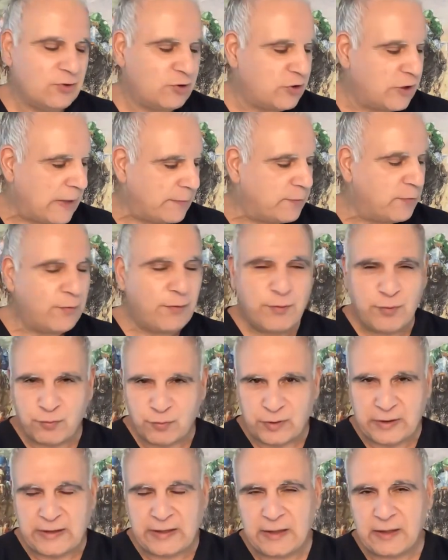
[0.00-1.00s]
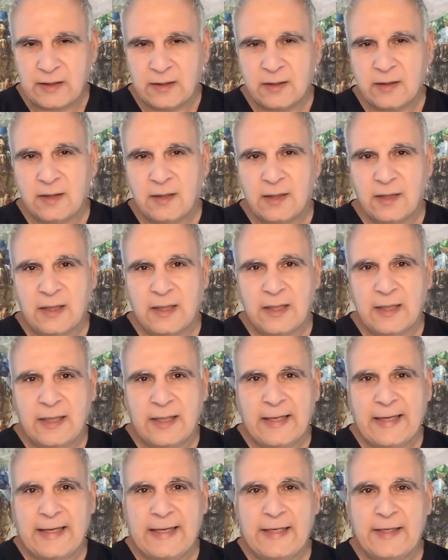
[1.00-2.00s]
chapter three.
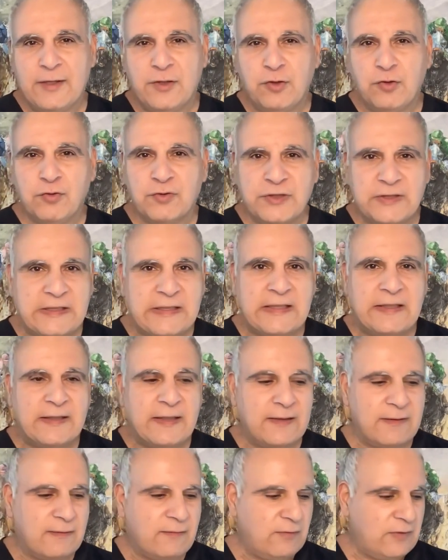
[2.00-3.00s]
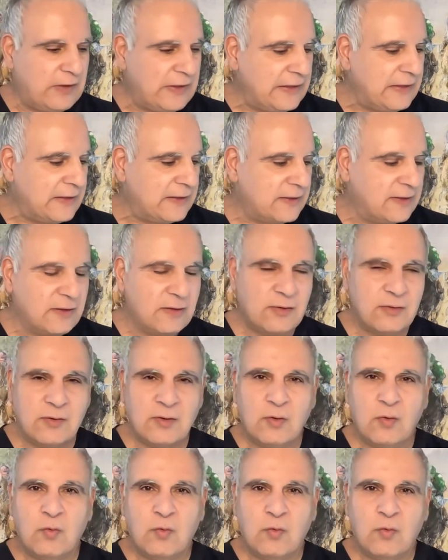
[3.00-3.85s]
And you'll see that these